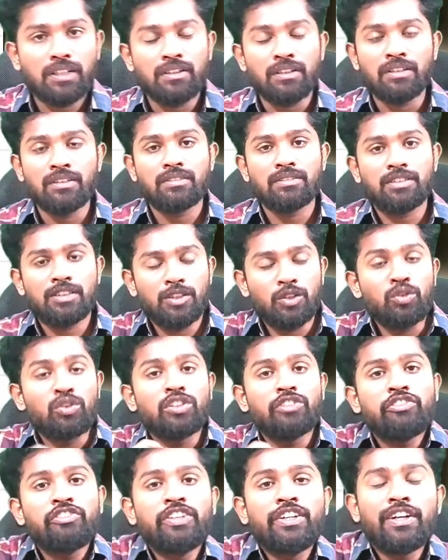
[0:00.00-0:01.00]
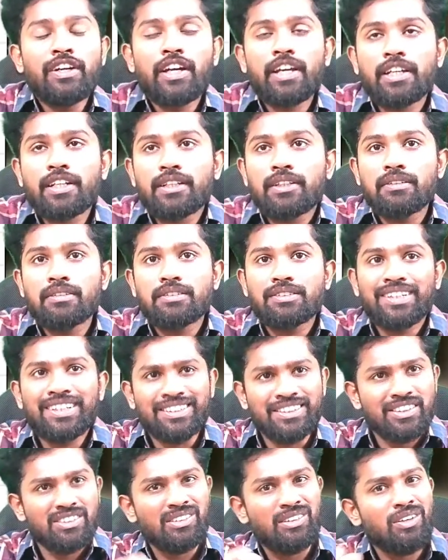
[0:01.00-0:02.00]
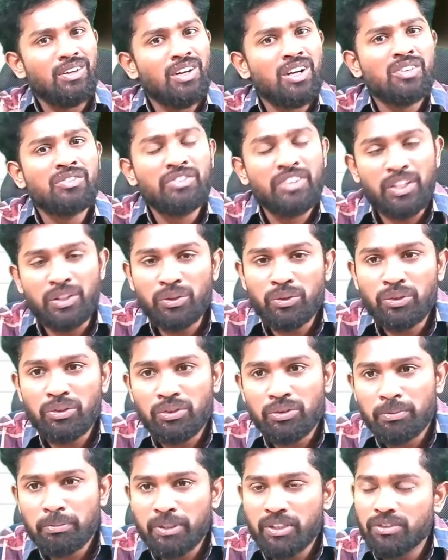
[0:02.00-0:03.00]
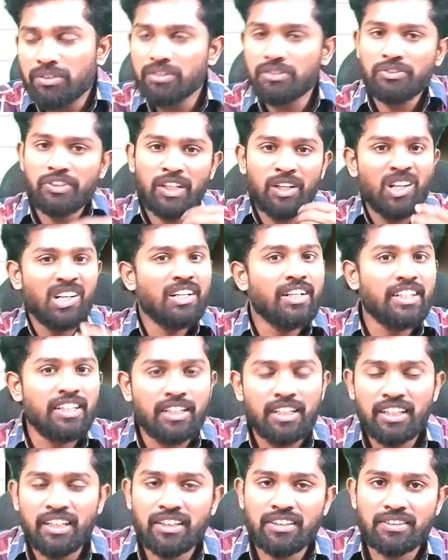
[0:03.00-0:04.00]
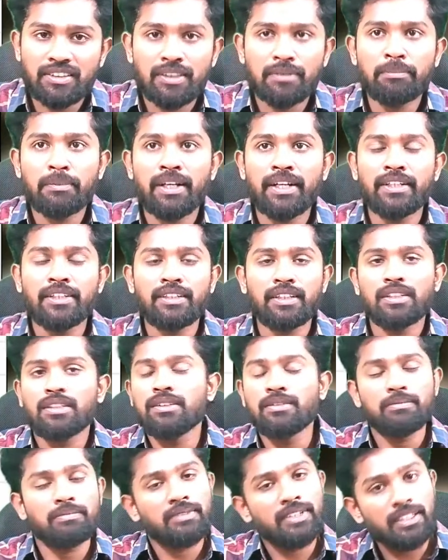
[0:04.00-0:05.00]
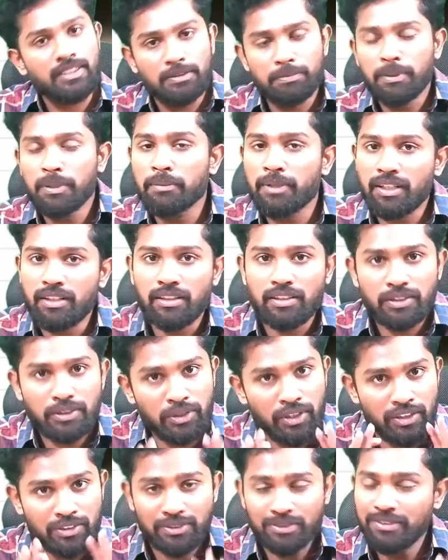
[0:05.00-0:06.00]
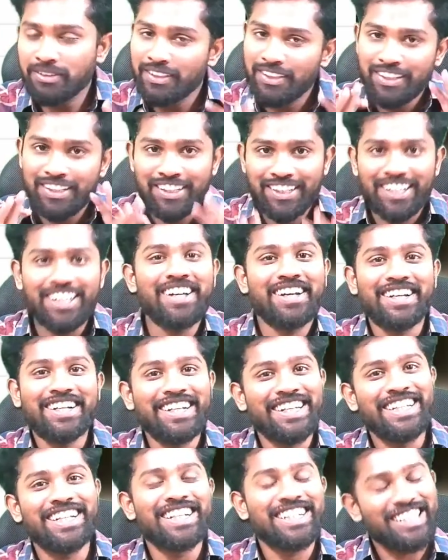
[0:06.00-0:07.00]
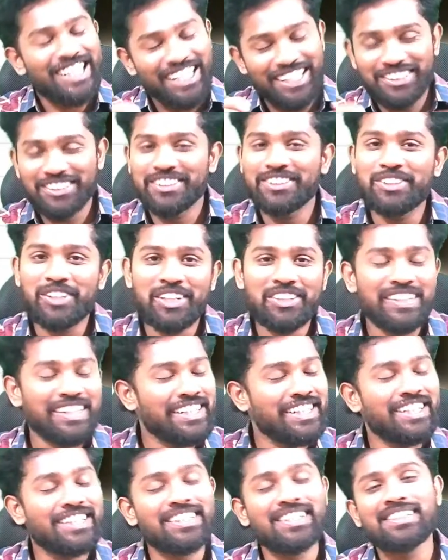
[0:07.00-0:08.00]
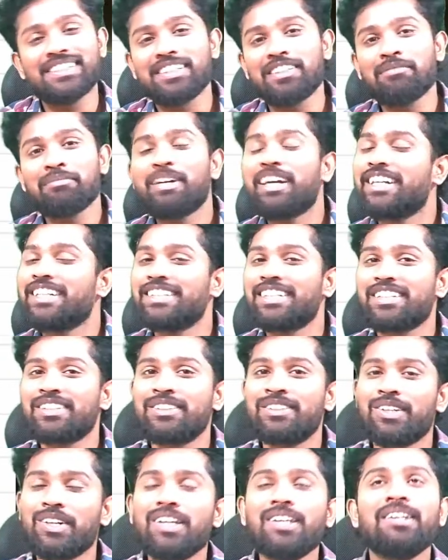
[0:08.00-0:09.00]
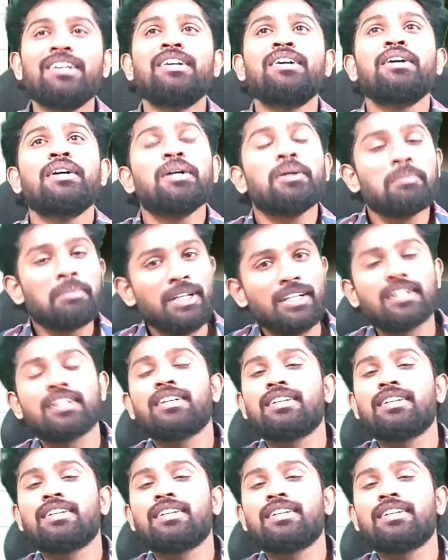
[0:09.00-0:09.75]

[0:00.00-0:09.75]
so don't feel like, sir, this and all we know because we already cleared CMA inter. Yes, Baba, you have cleared. Yes, you have cleared the CMA inter and all. But